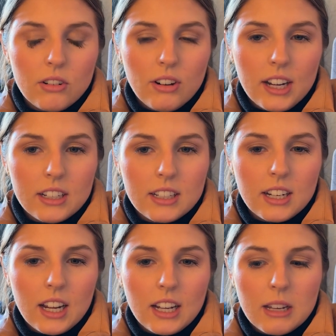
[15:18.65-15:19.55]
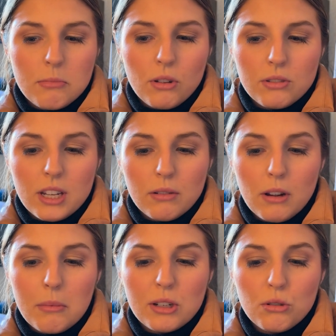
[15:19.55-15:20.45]
Grant and I can both take
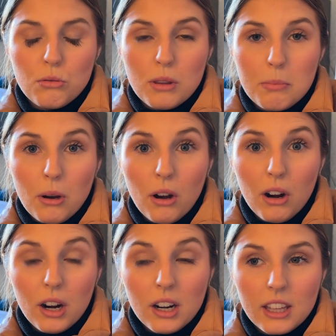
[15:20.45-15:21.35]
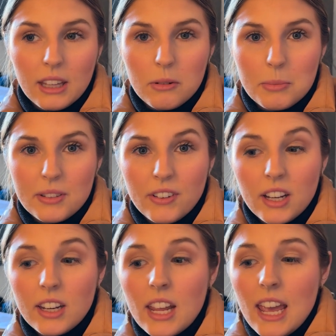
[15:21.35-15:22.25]
Remy to the park. That would be fun.